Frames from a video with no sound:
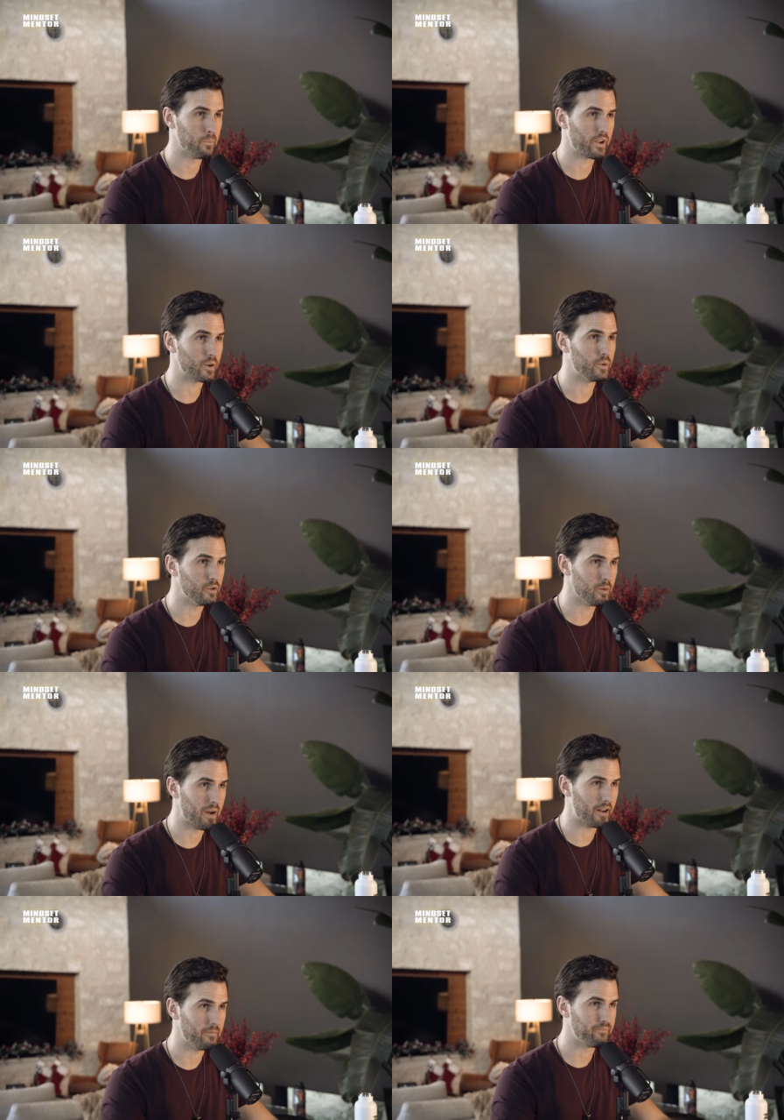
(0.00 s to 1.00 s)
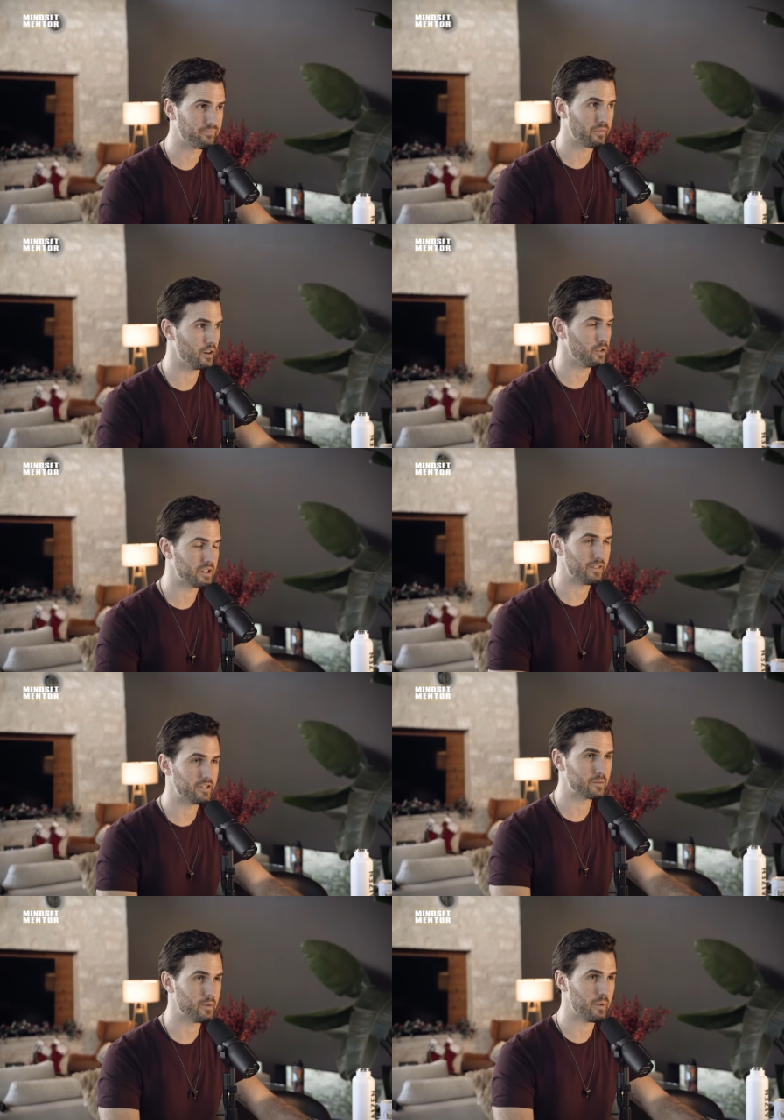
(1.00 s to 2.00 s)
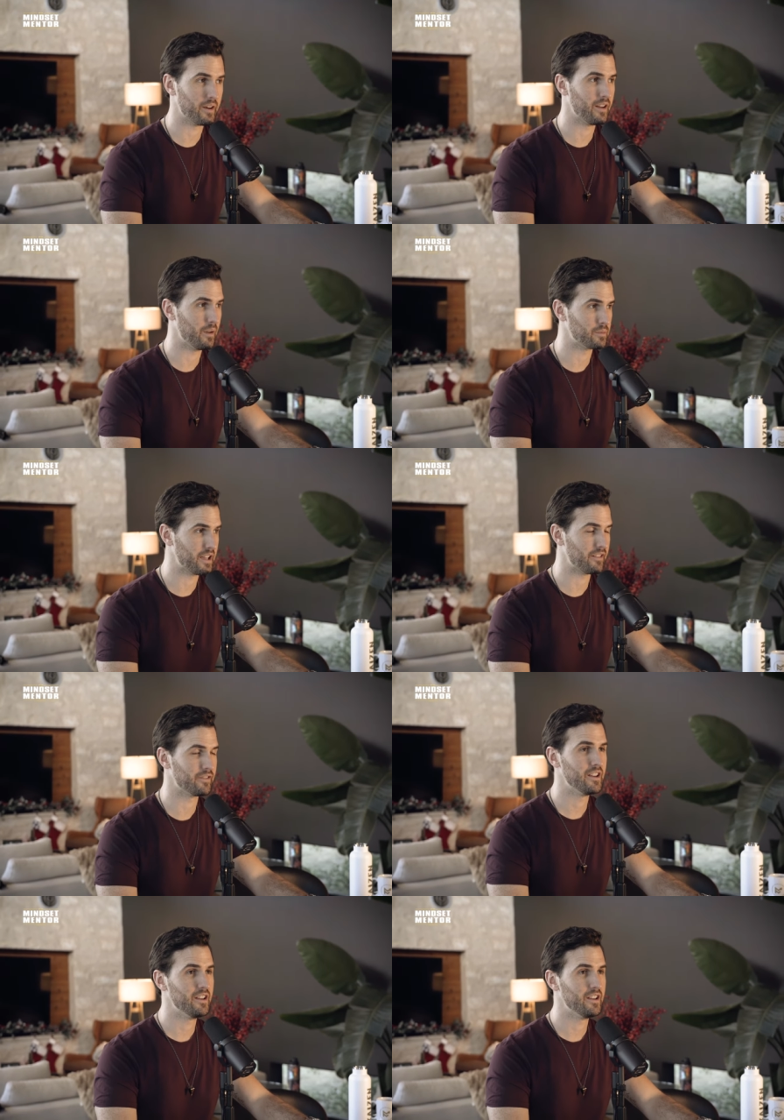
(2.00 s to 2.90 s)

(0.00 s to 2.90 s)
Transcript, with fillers: What can we do about it? Are you safe in this moment? I'm safe.